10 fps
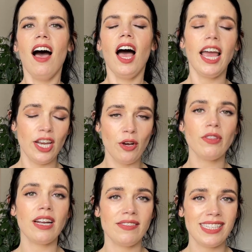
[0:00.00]
I know
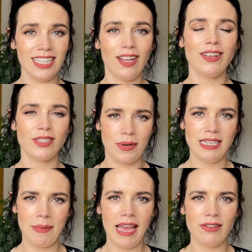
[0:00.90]
that I still lost
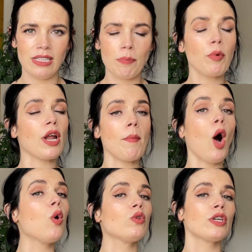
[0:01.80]
twenty pounds, but I'm
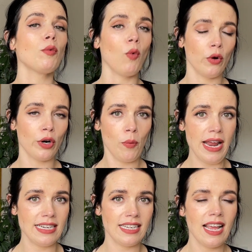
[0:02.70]
holding water
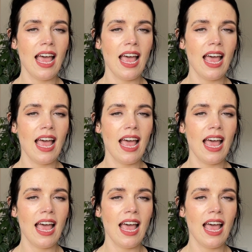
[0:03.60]
weight.